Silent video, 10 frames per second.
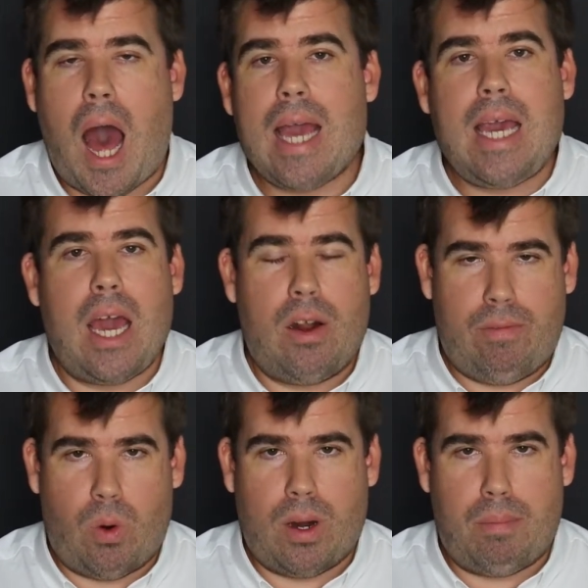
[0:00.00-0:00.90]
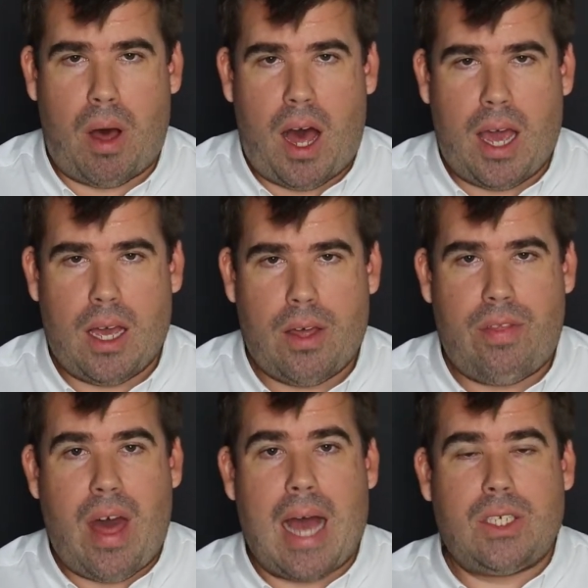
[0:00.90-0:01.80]
I can't afford to buy
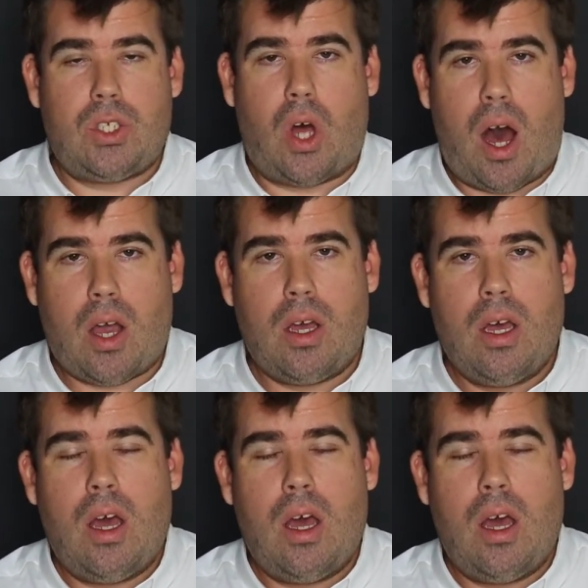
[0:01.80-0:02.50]
that stock.